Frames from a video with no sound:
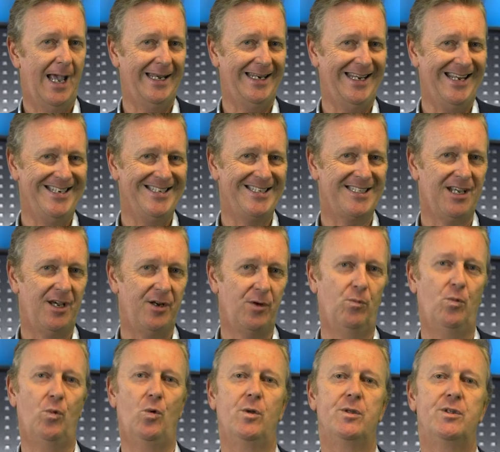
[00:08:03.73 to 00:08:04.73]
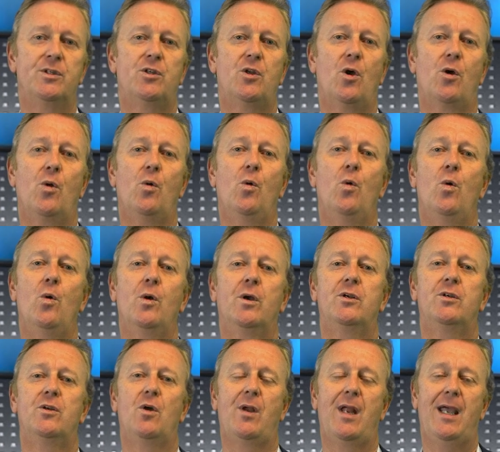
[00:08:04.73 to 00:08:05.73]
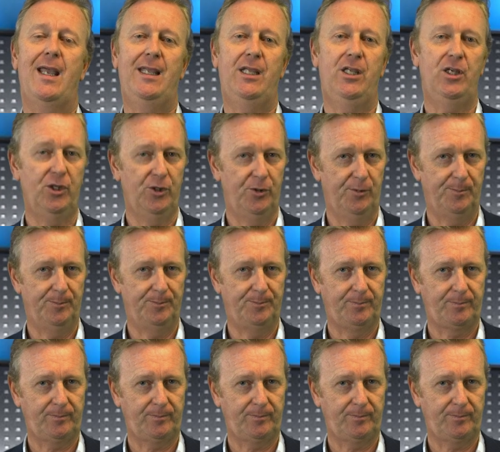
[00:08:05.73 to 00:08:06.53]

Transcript: at inciteawards.org.au.